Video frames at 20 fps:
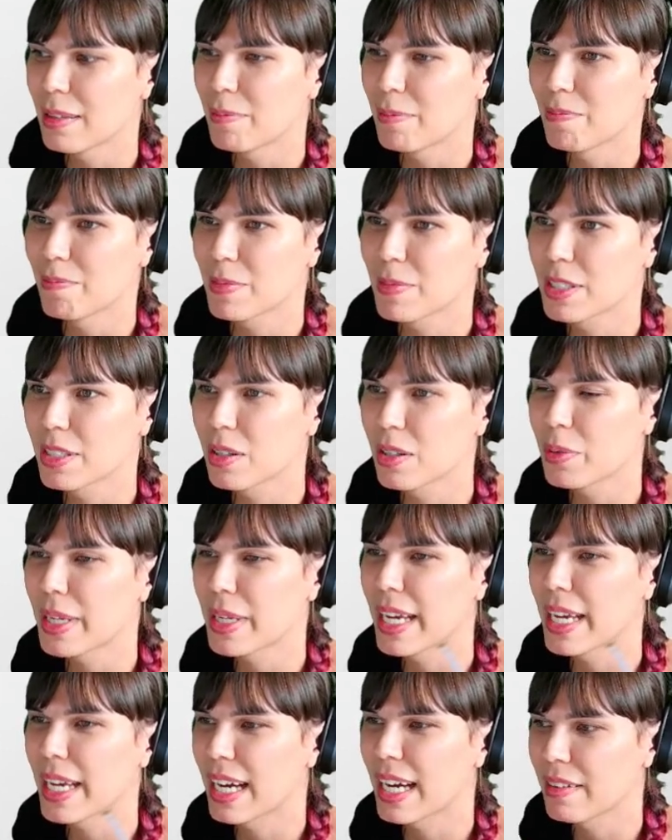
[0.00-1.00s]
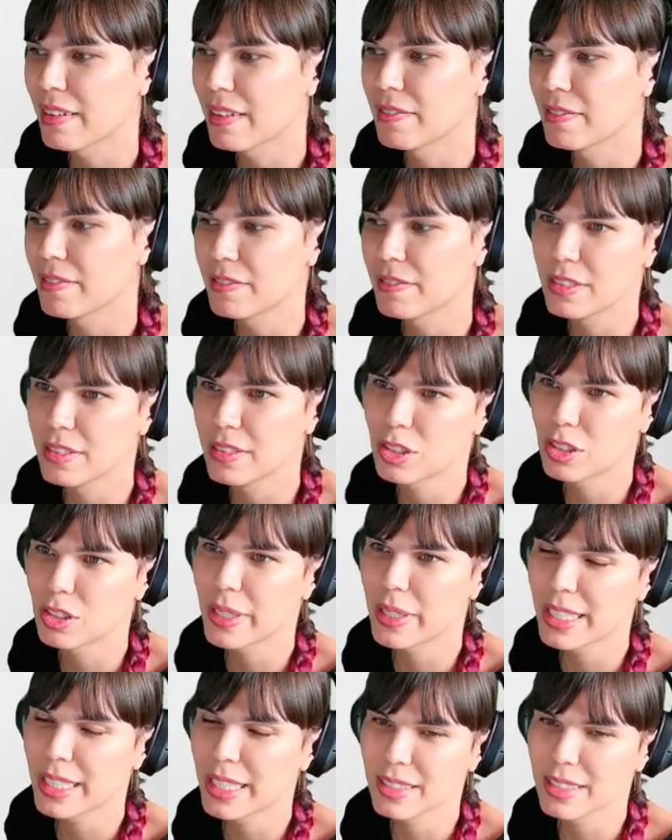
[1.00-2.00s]
So we have
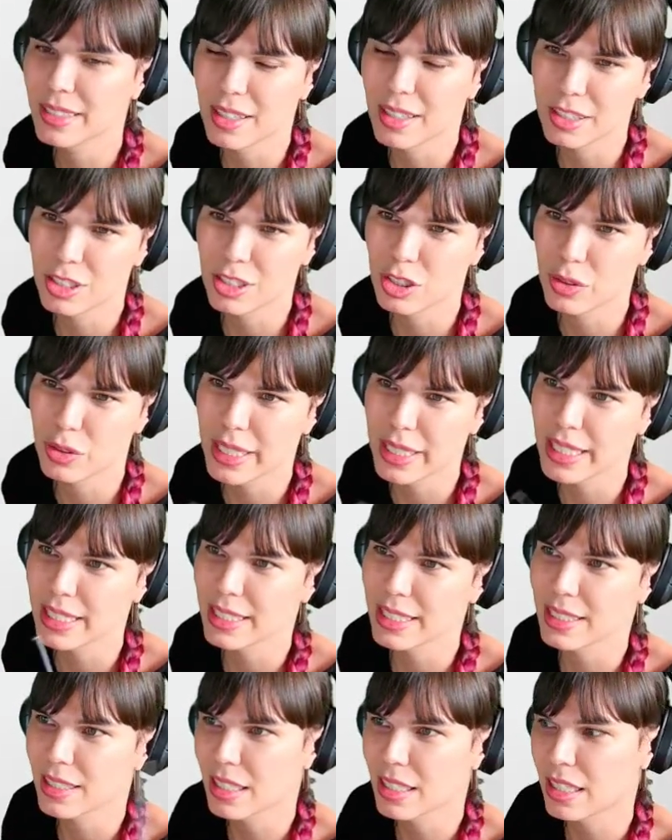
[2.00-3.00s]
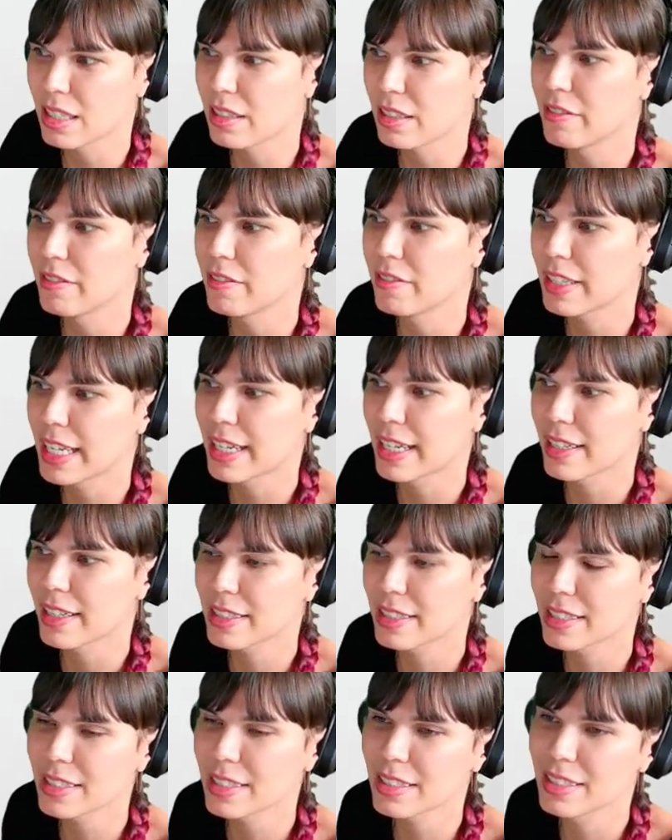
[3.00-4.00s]
strings are strings of
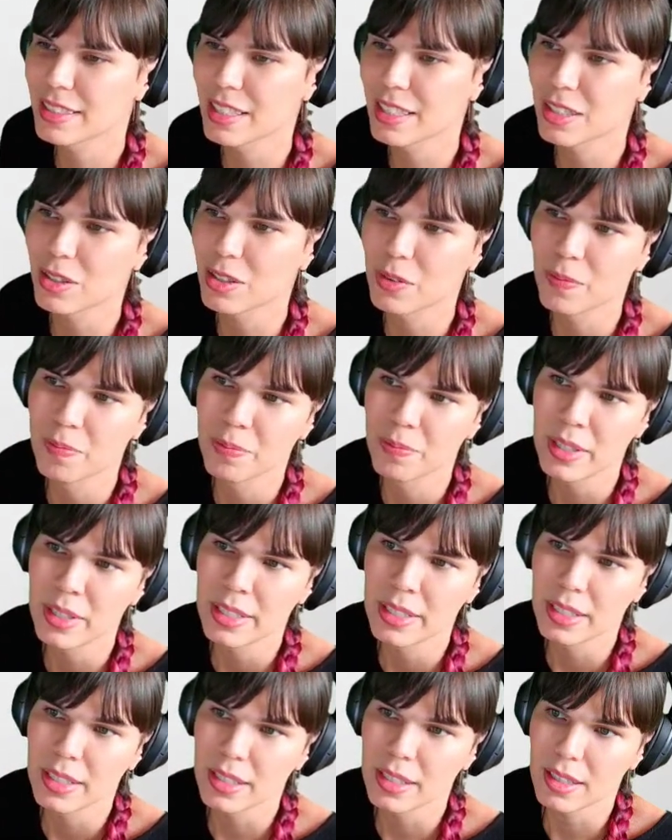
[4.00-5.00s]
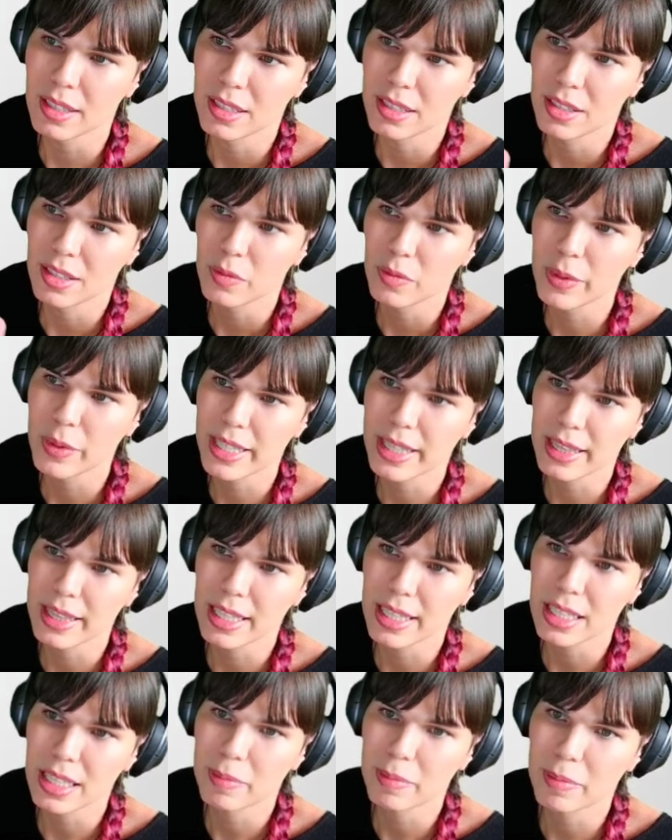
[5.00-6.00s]
characters. So we could
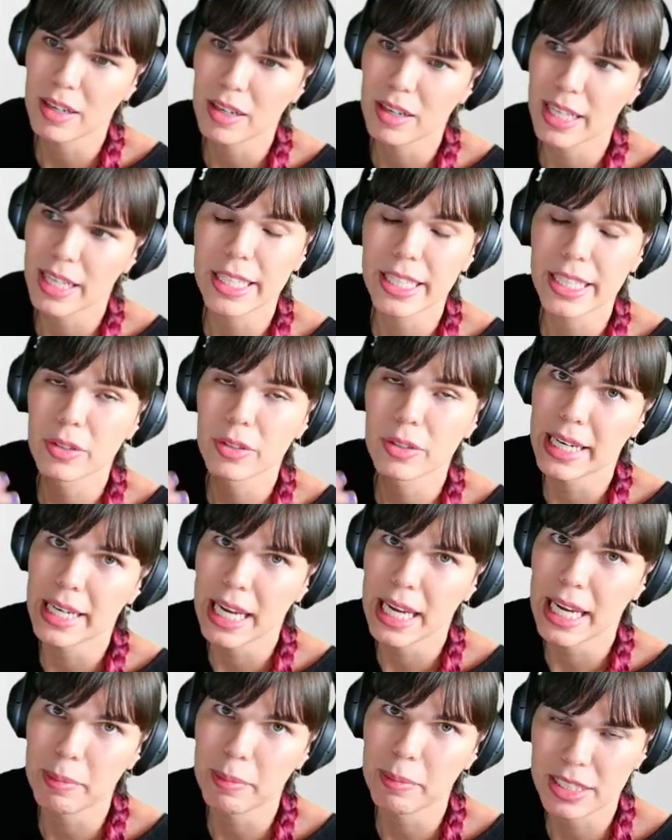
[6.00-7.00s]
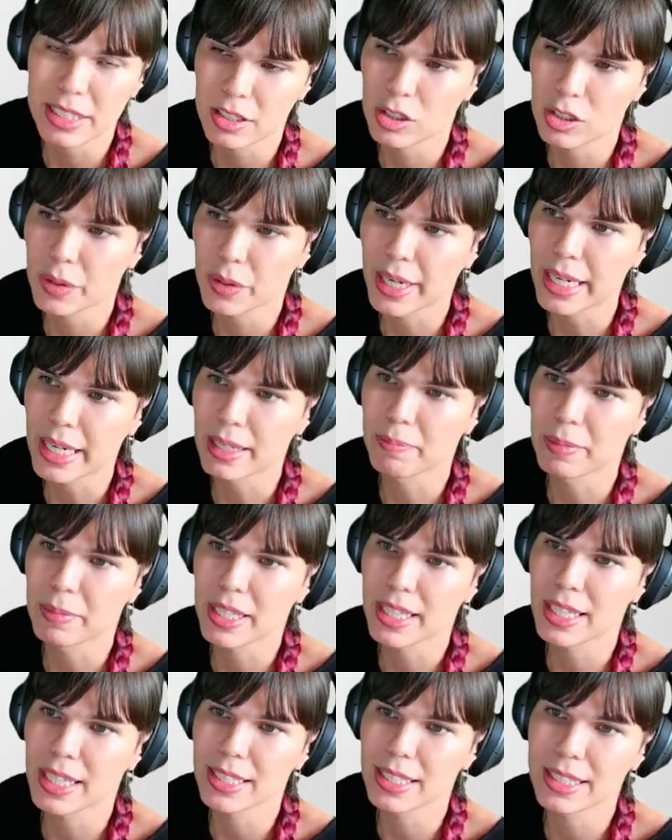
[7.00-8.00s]
think about like your name is a string
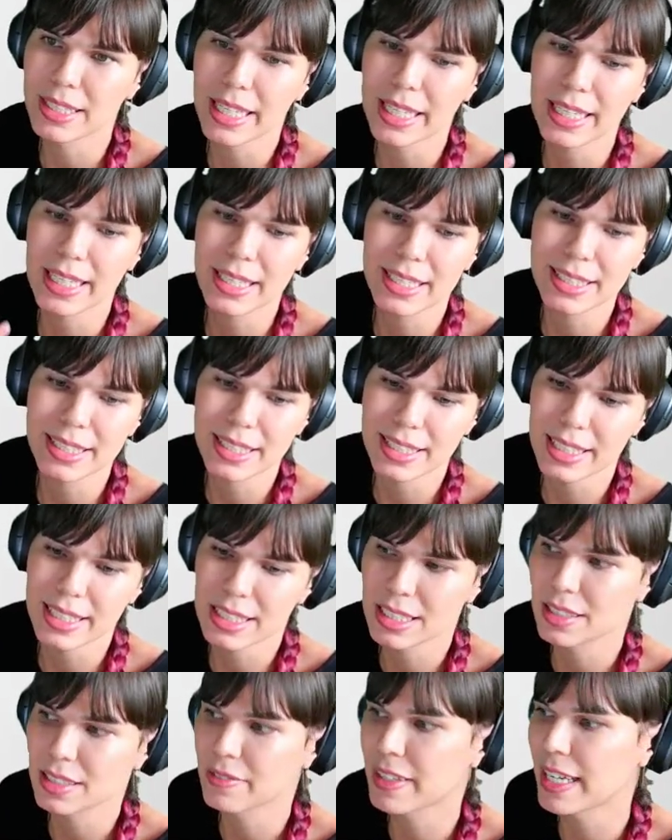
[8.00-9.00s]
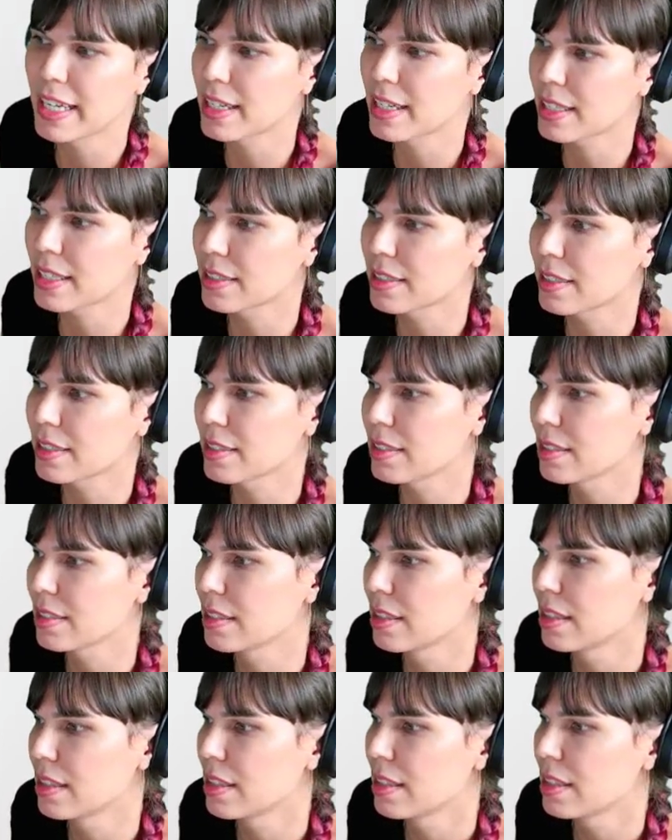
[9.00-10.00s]
because it consists of characters.
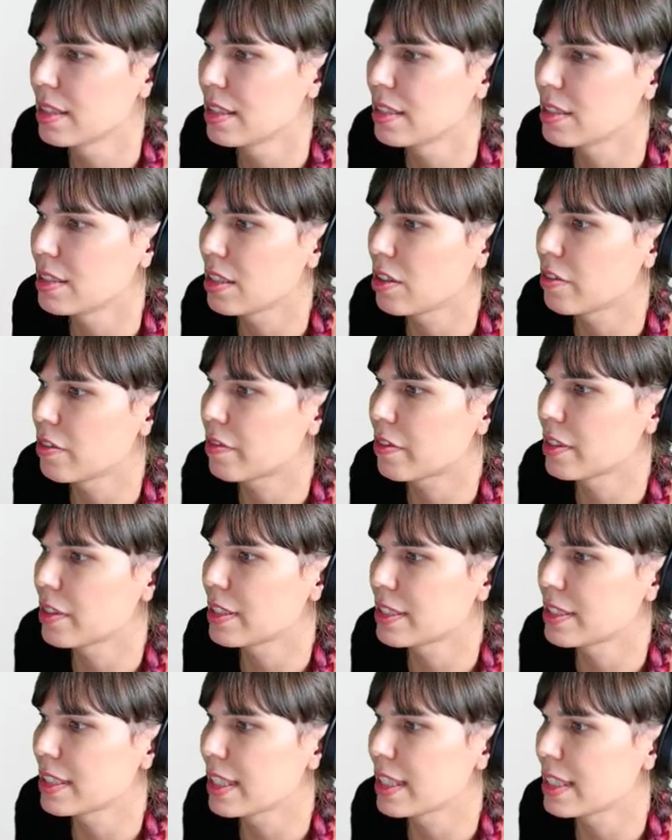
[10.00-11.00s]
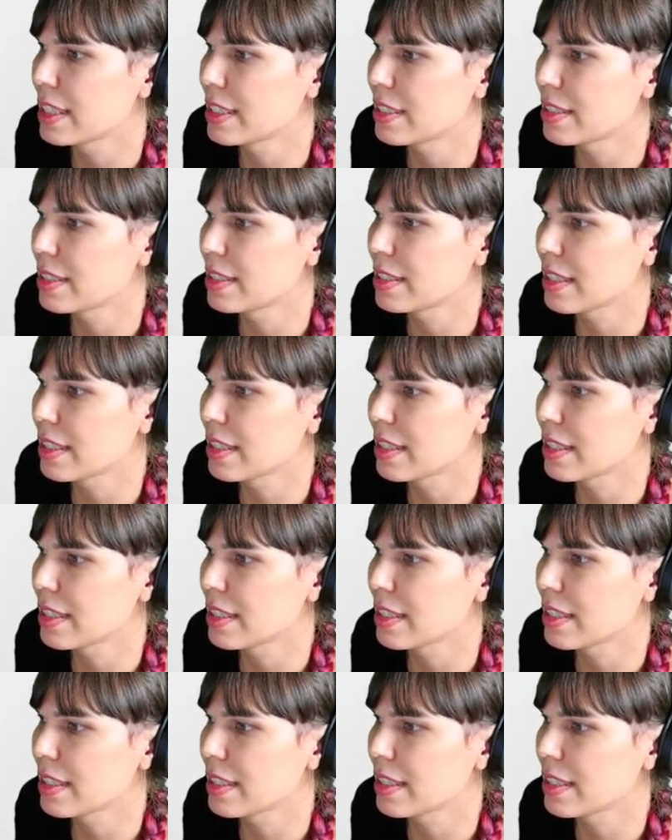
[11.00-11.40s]
So for instance,